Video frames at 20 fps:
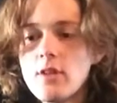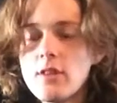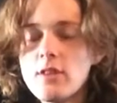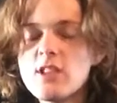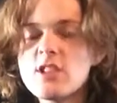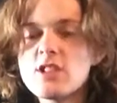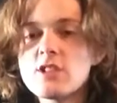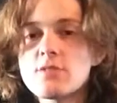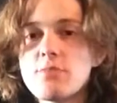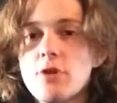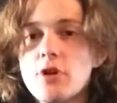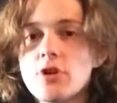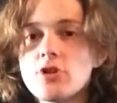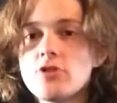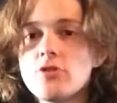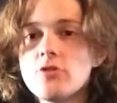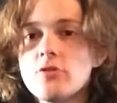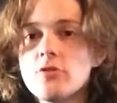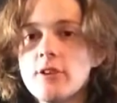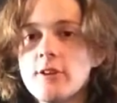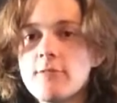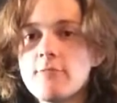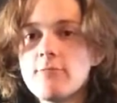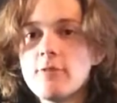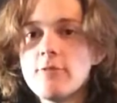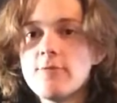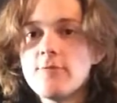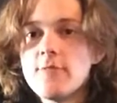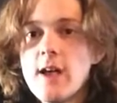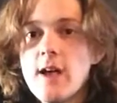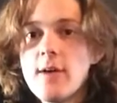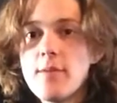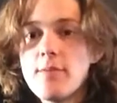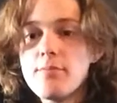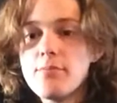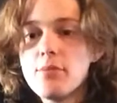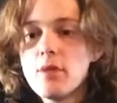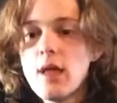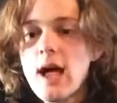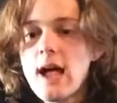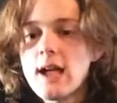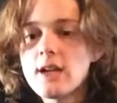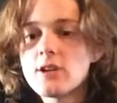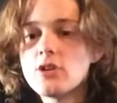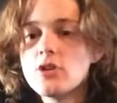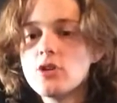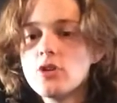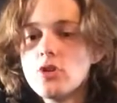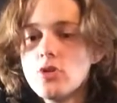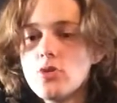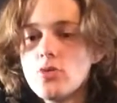This is Part 2, with that black